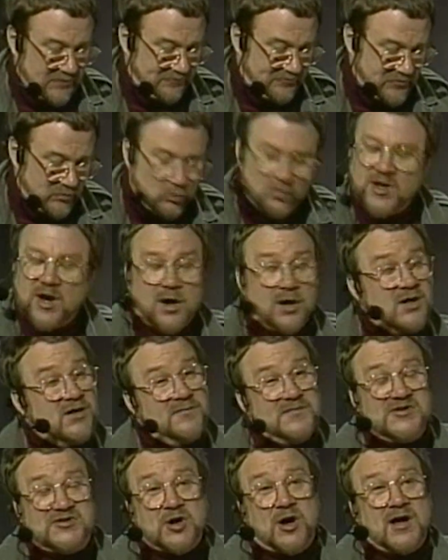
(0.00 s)
we are going
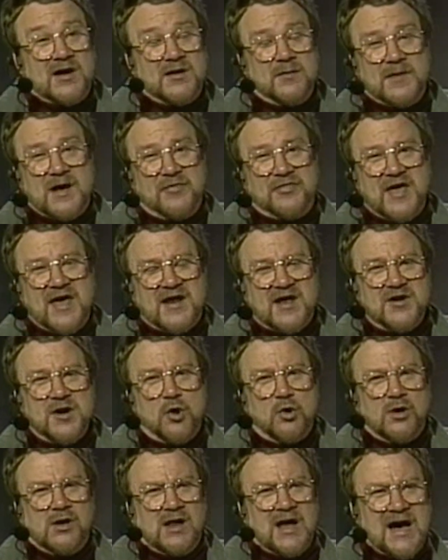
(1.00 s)
to be talking about that. I
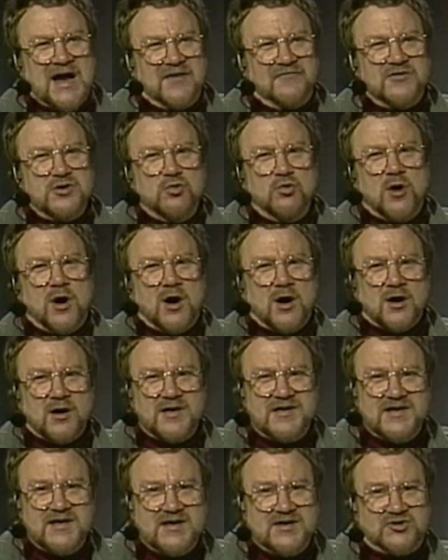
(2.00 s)
know a lot of you are
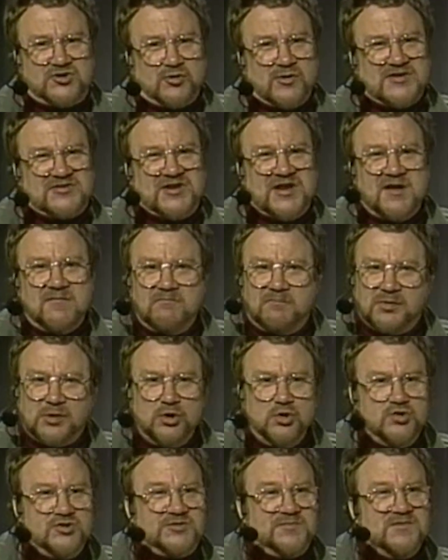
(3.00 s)
interested in
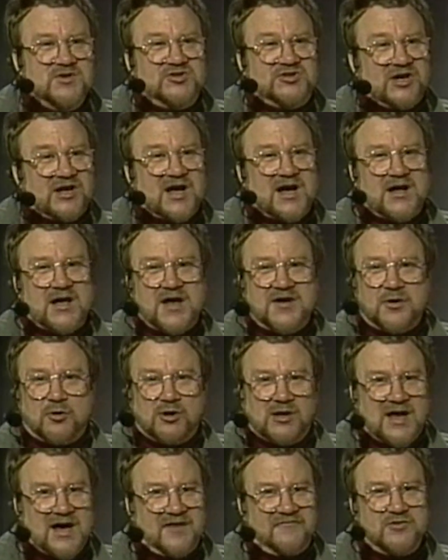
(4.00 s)
blues music. I know a
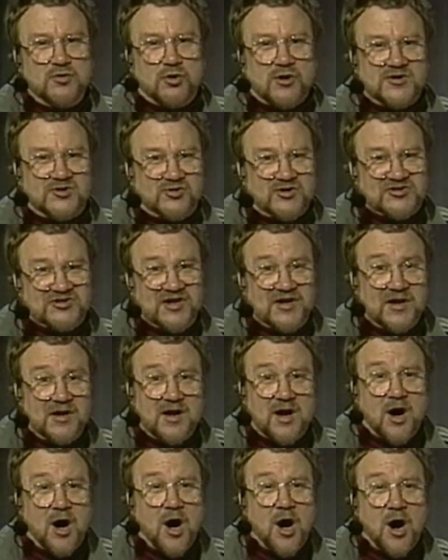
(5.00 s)
lot of you are interested
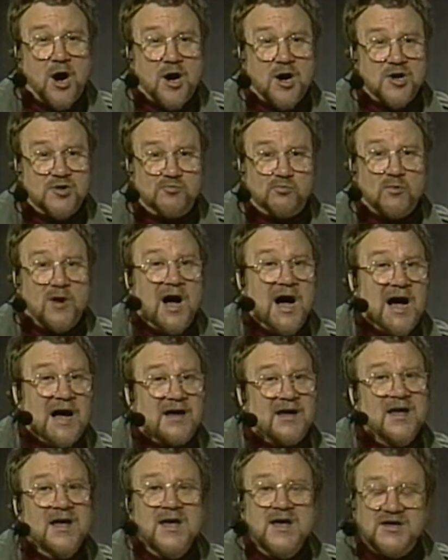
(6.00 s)
in hard
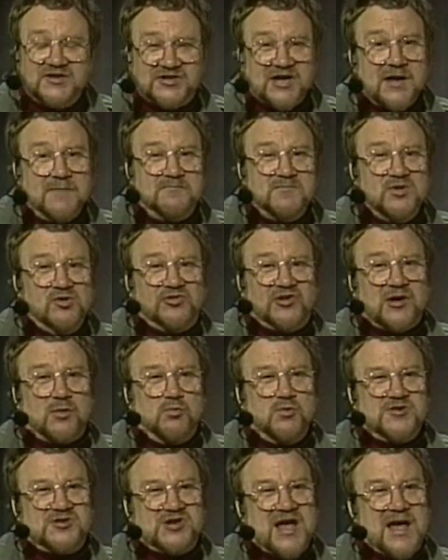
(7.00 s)
rock type music,
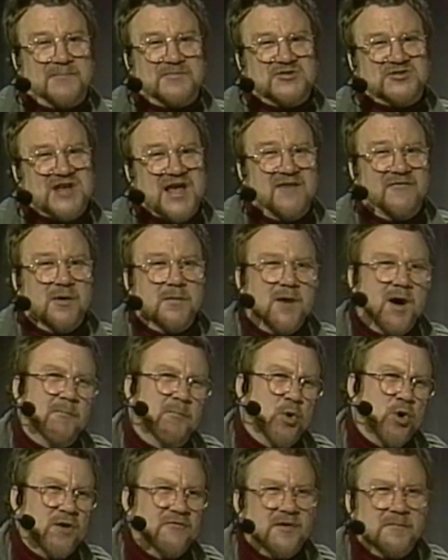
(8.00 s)
which happens to have a
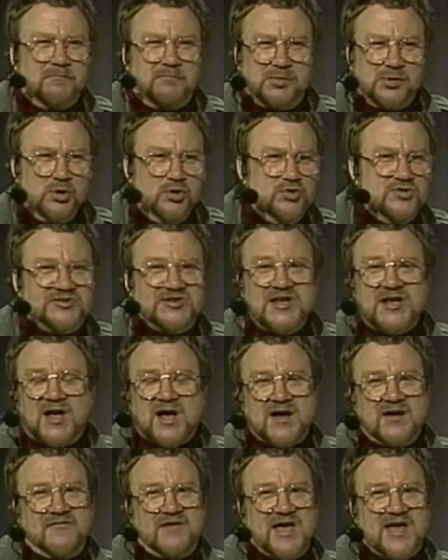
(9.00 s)
more of a bluesy
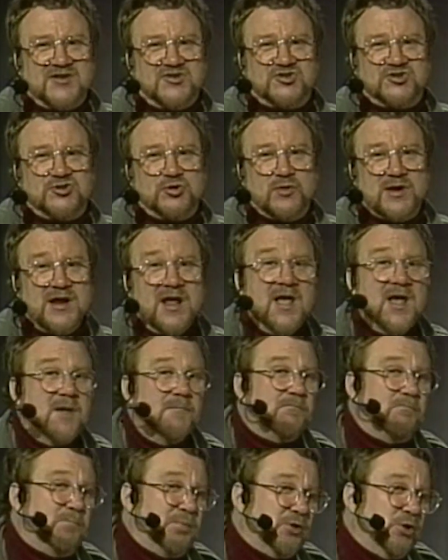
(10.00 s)
kind of edge to it.
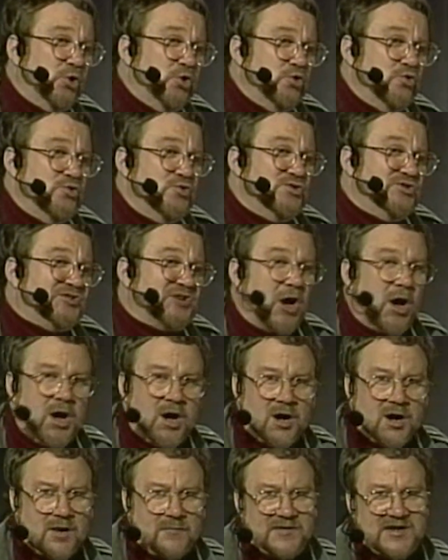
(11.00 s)
Blues
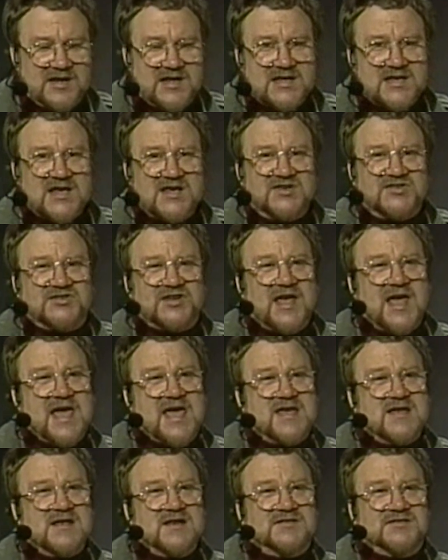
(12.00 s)
harmony is
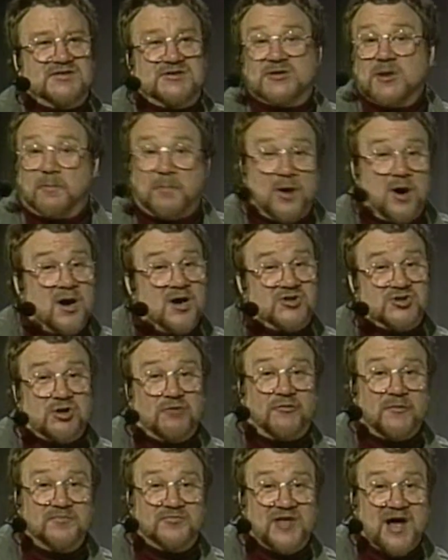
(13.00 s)
a departure
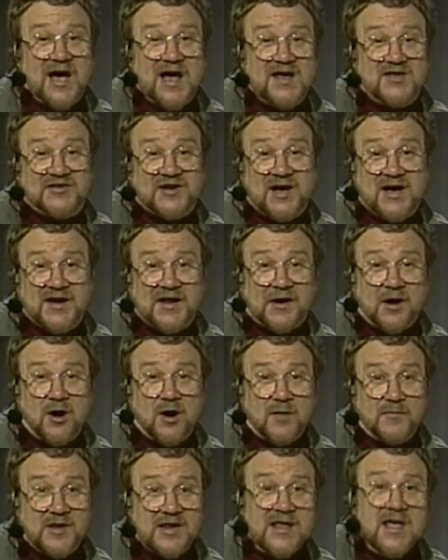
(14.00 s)
from diatonic
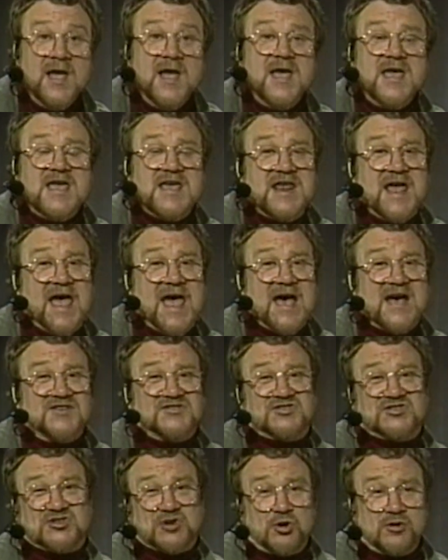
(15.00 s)
harmony. It
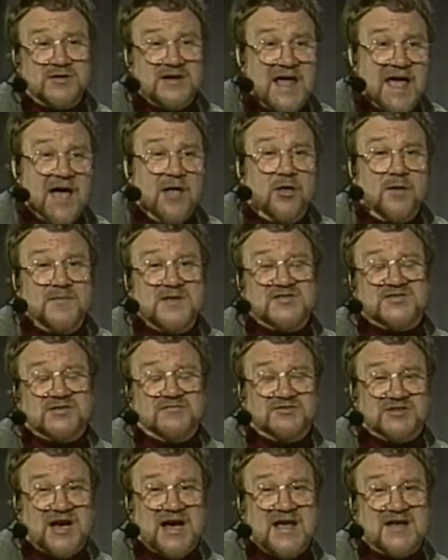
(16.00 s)
has certain elements
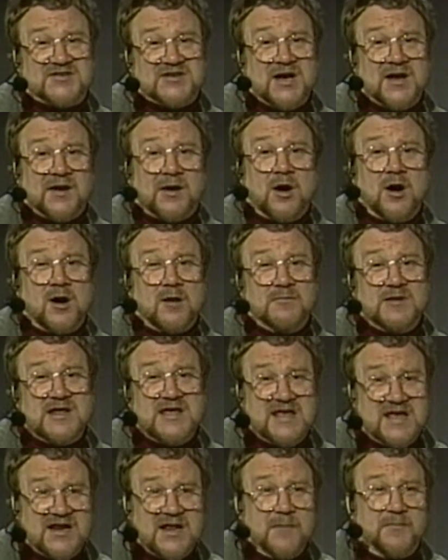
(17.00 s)
of diatonic
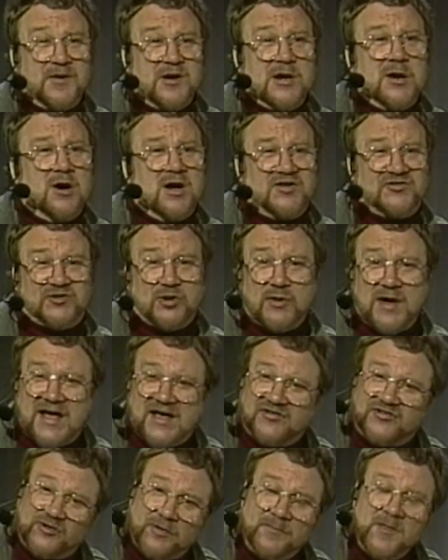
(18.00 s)
harmony in it, but it also
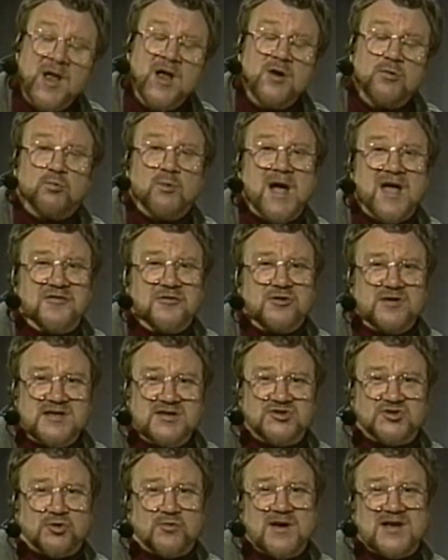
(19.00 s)
has some rather
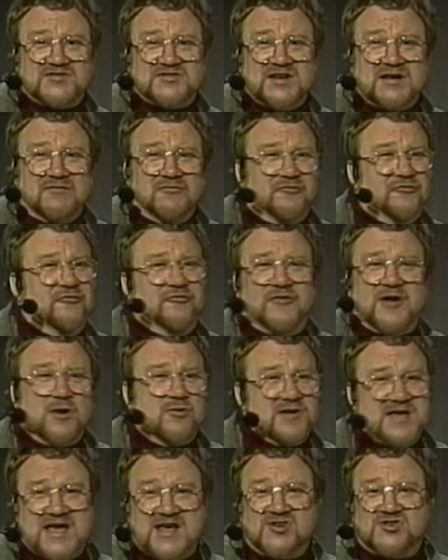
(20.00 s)
interesting
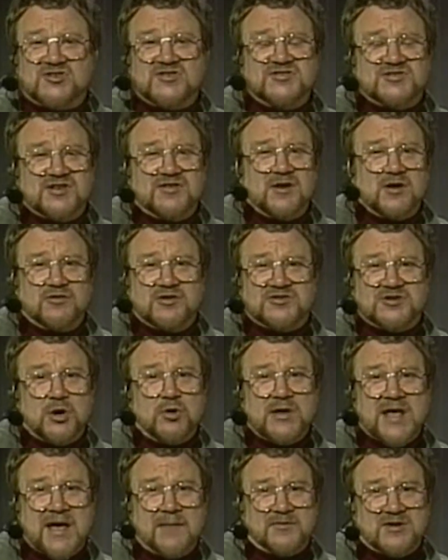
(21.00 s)
variations in there that
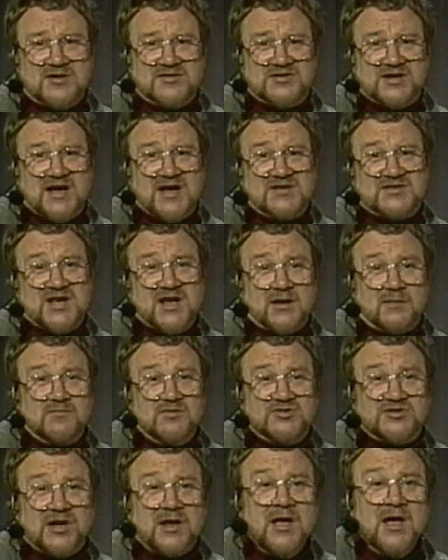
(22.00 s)
don't happen in diatonic
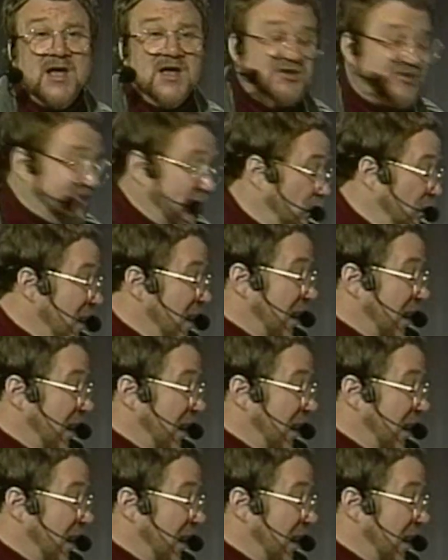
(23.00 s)
music. So